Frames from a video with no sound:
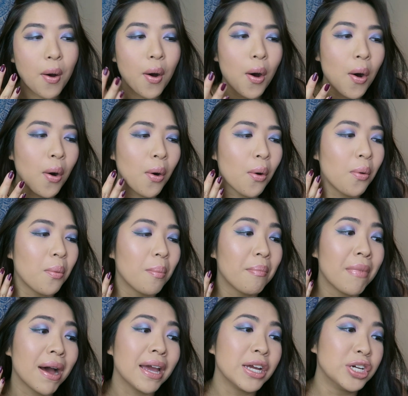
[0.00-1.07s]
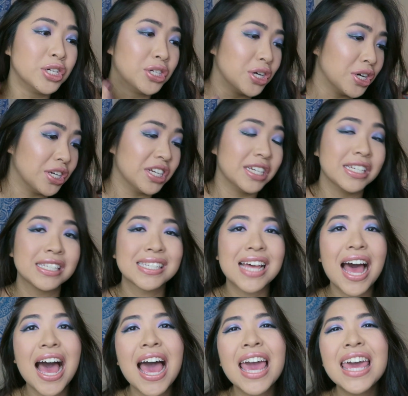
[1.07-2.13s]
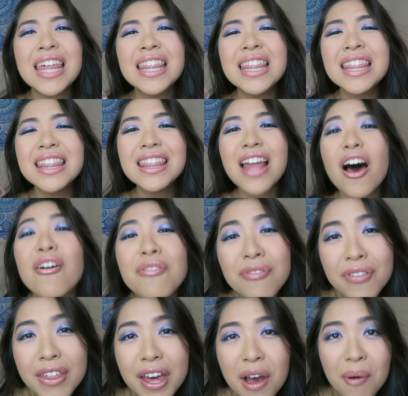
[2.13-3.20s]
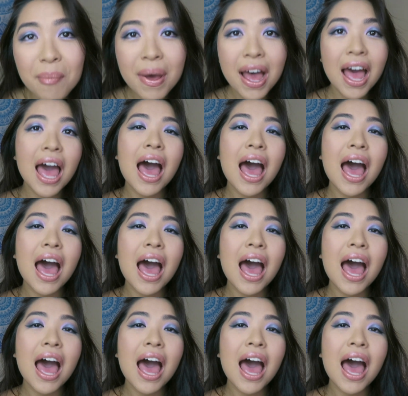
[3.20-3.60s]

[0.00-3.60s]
Oh my goodness, I love them.